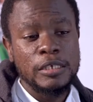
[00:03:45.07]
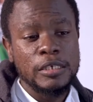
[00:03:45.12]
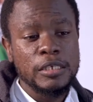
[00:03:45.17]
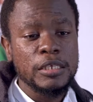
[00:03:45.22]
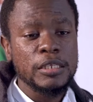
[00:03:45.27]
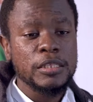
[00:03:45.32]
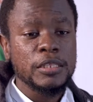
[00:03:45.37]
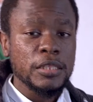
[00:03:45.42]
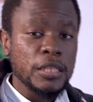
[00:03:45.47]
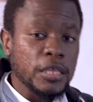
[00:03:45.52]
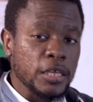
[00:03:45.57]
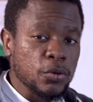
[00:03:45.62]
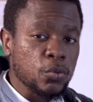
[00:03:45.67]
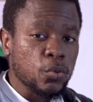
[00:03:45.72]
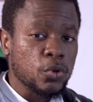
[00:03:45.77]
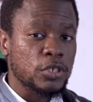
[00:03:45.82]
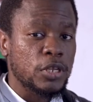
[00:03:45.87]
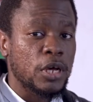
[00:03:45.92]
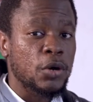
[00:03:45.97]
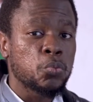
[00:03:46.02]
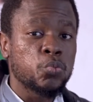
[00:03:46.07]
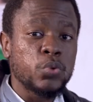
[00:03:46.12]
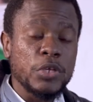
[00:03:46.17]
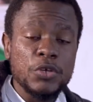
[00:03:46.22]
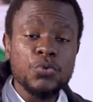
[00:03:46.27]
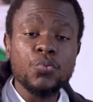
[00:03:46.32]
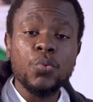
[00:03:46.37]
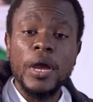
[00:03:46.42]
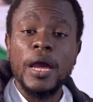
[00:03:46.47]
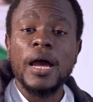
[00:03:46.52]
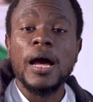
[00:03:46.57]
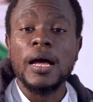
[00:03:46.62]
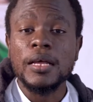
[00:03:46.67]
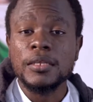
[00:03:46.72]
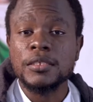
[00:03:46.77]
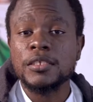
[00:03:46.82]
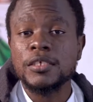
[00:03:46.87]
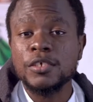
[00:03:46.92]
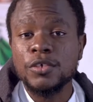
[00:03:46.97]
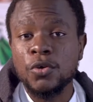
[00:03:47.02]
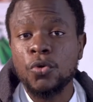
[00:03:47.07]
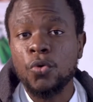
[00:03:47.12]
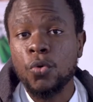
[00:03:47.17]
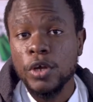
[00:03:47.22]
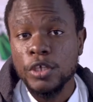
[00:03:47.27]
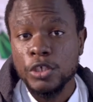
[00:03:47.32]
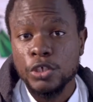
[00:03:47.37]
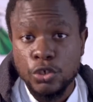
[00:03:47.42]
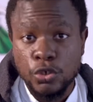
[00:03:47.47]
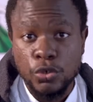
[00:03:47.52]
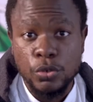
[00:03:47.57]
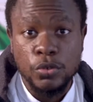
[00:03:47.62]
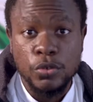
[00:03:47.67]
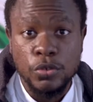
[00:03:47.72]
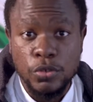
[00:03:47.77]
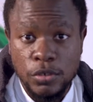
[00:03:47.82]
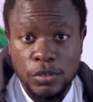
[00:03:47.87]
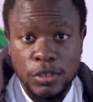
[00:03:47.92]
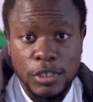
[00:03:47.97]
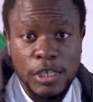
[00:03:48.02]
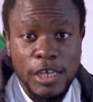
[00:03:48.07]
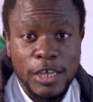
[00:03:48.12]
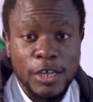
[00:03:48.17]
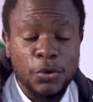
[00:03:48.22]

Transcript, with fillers: The thing was that we were asking questions.